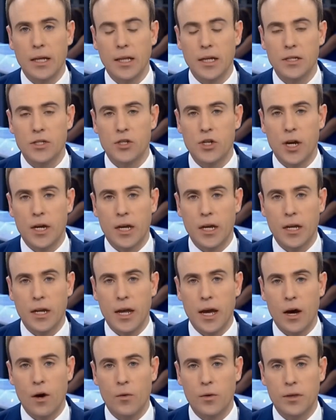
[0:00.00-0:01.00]
Let's check in
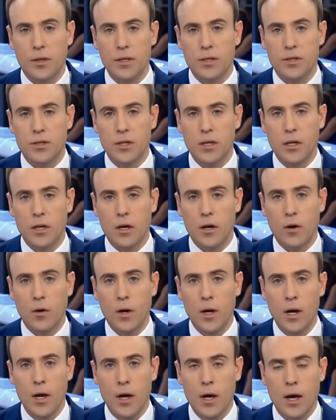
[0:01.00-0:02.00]
now with the CEO,
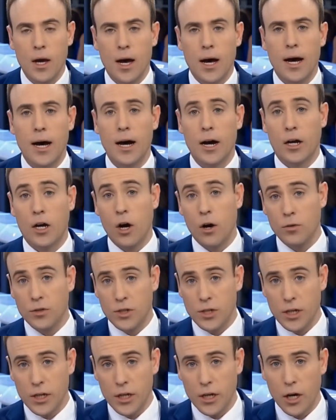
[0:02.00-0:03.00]
uh,
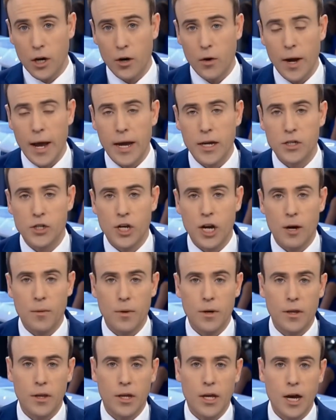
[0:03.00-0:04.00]
co-CEO, and chairman
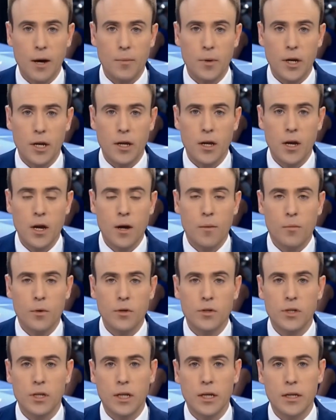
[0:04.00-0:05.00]
of the company,
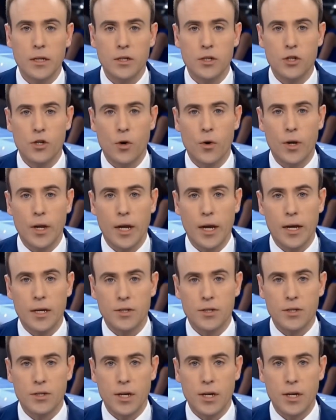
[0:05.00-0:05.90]
Bruce Linton, joining us